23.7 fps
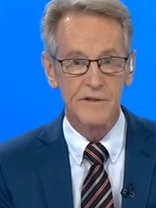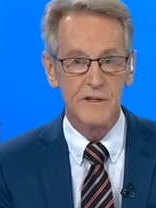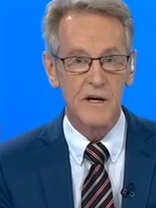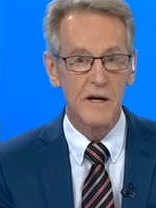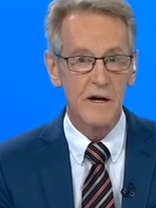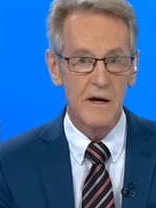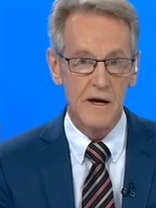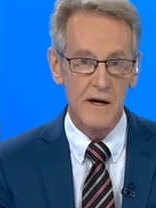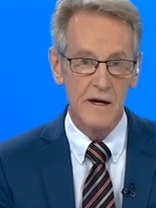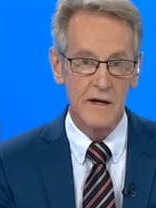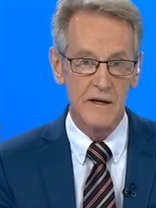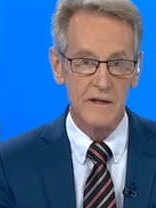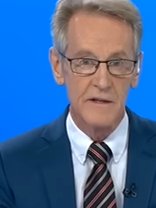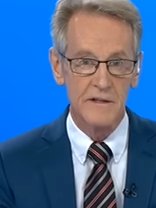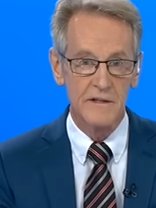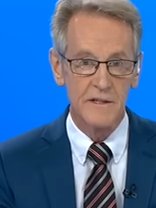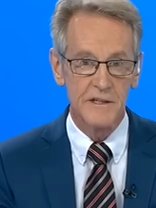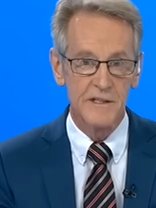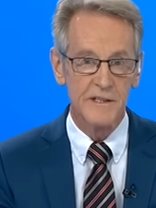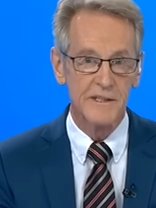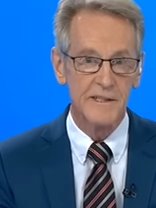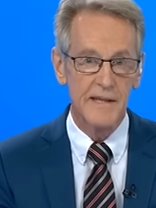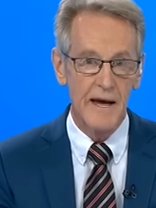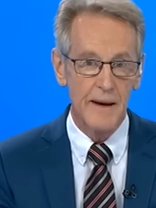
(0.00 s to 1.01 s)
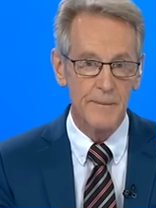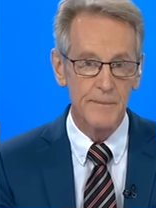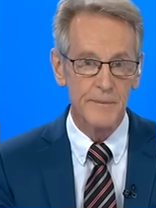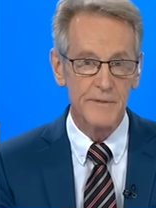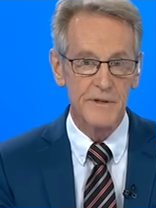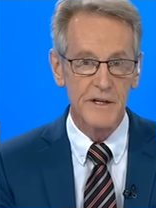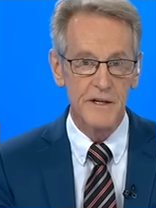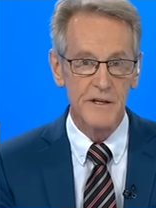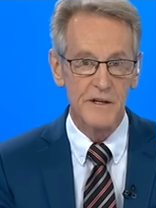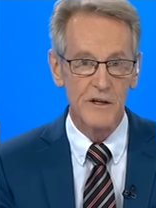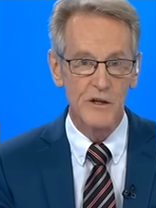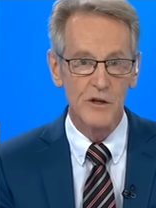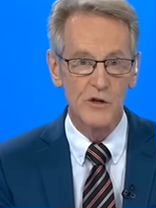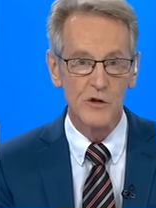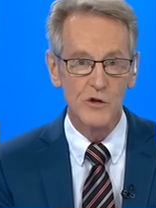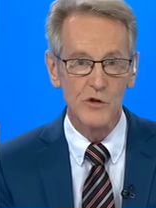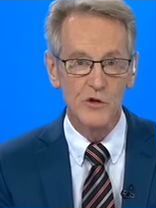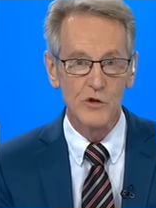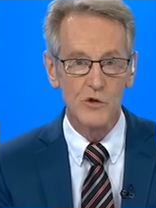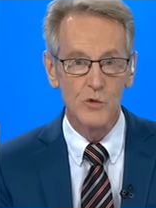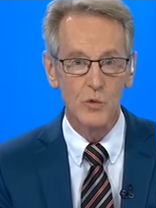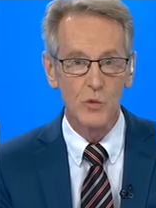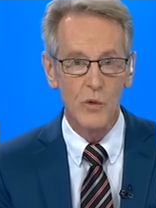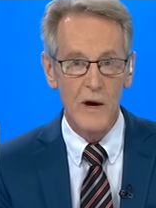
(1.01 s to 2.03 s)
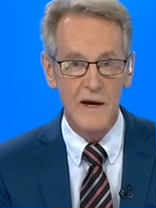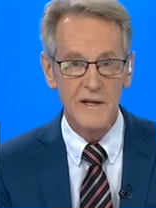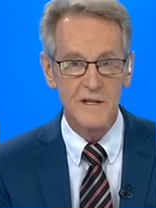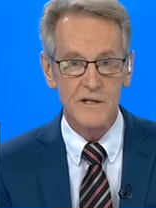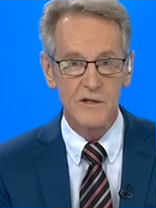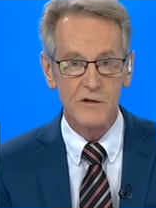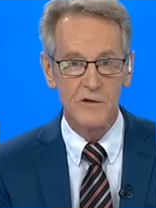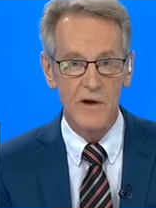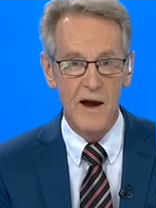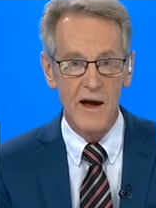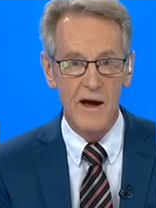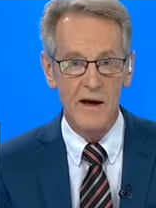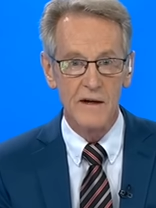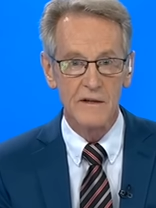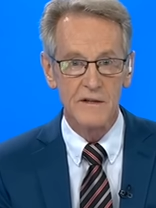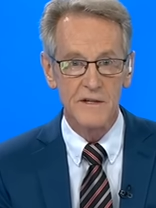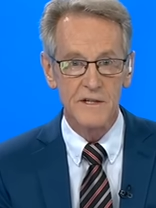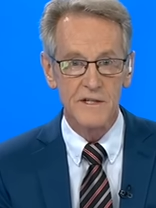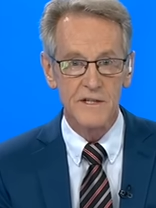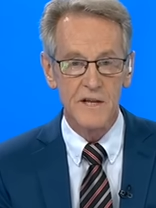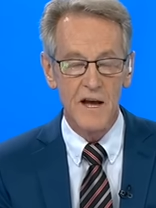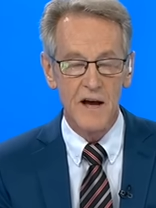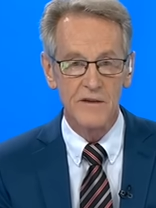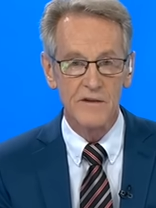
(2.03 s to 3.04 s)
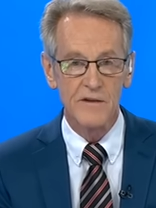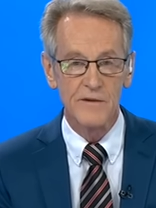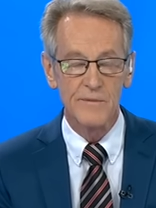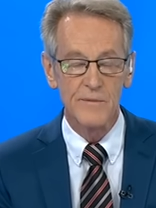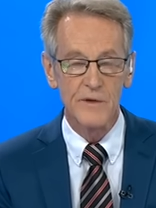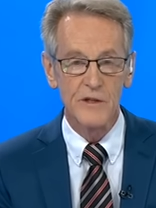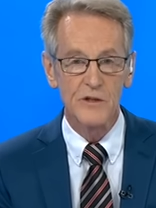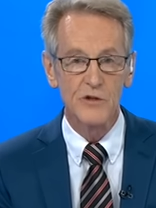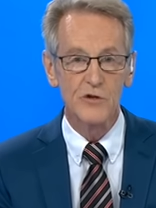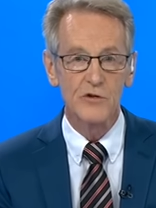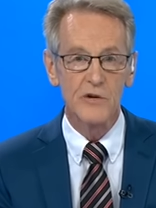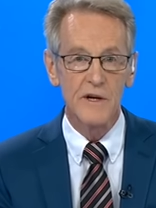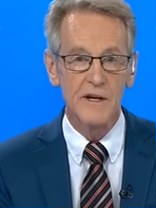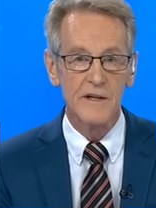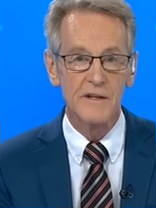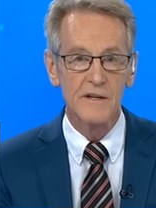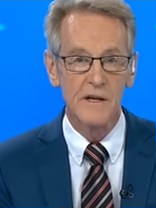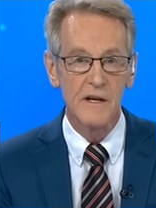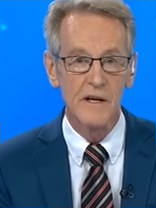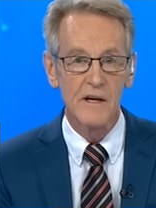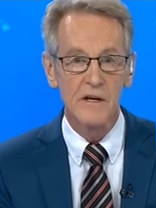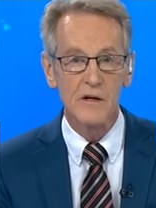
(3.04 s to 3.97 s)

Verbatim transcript: tyres dumped in a huge waste ground south of Madrid